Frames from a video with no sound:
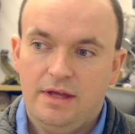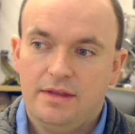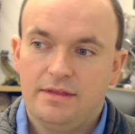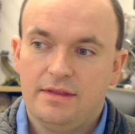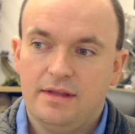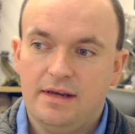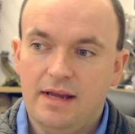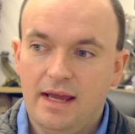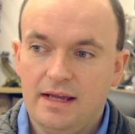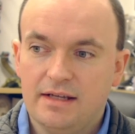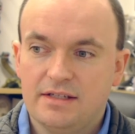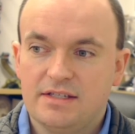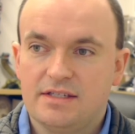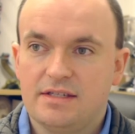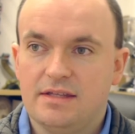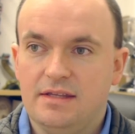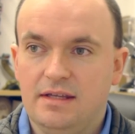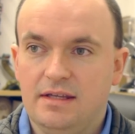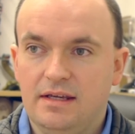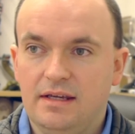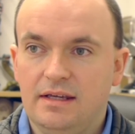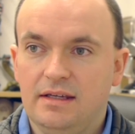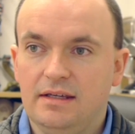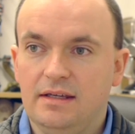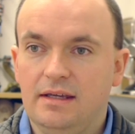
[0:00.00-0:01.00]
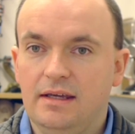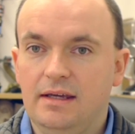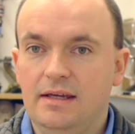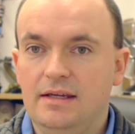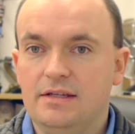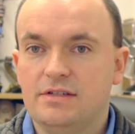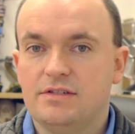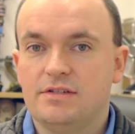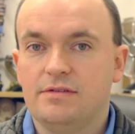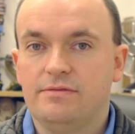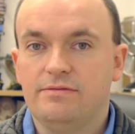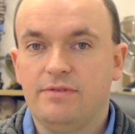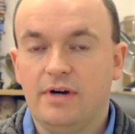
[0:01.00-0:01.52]
The next thing
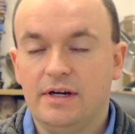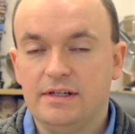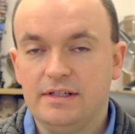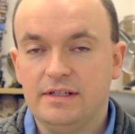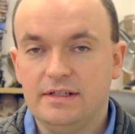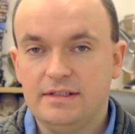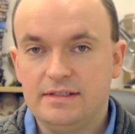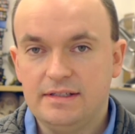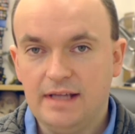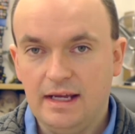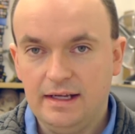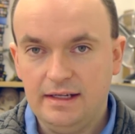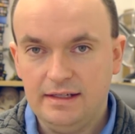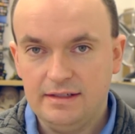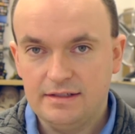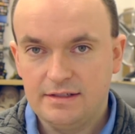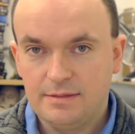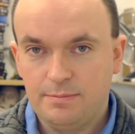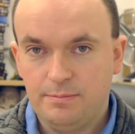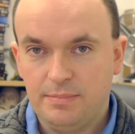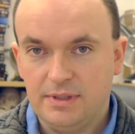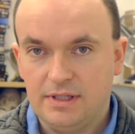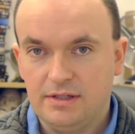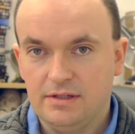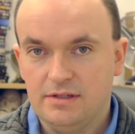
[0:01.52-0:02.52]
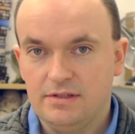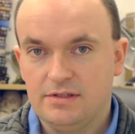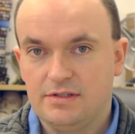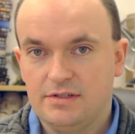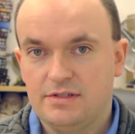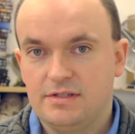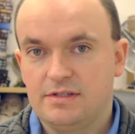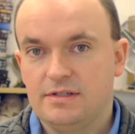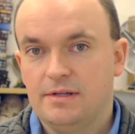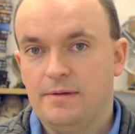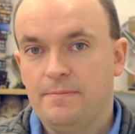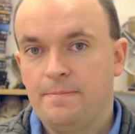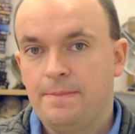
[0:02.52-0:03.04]
is to find a date,
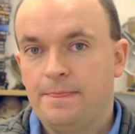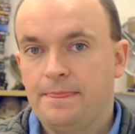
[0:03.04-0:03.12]
because